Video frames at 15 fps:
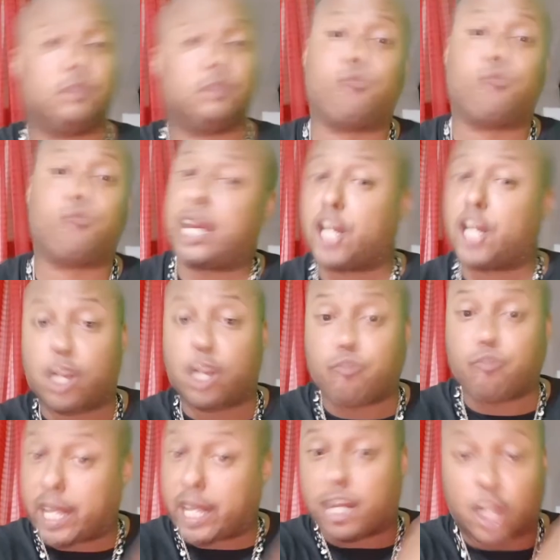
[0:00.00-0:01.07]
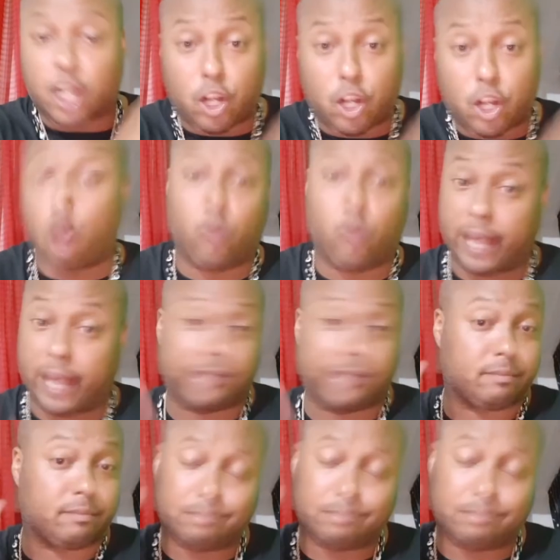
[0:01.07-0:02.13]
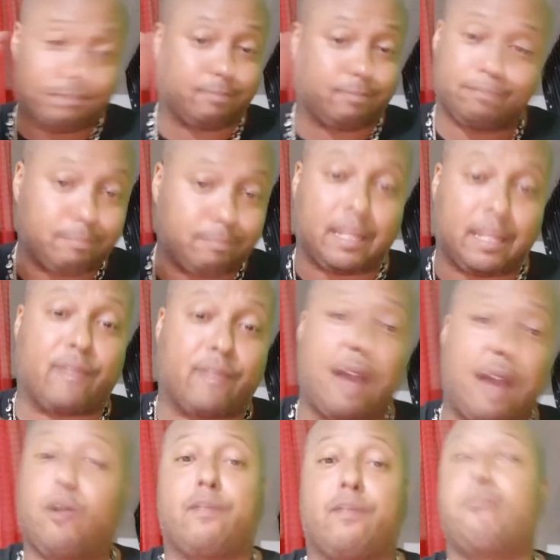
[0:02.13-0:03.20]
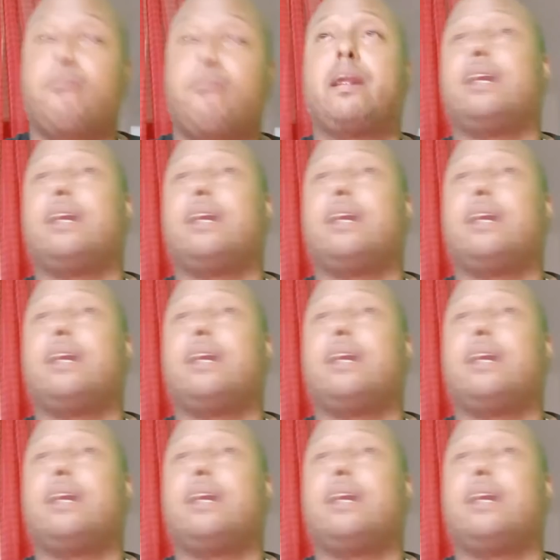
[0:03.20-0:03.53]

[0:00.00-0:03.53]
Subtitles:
ready to go. Like, if I'm ready in a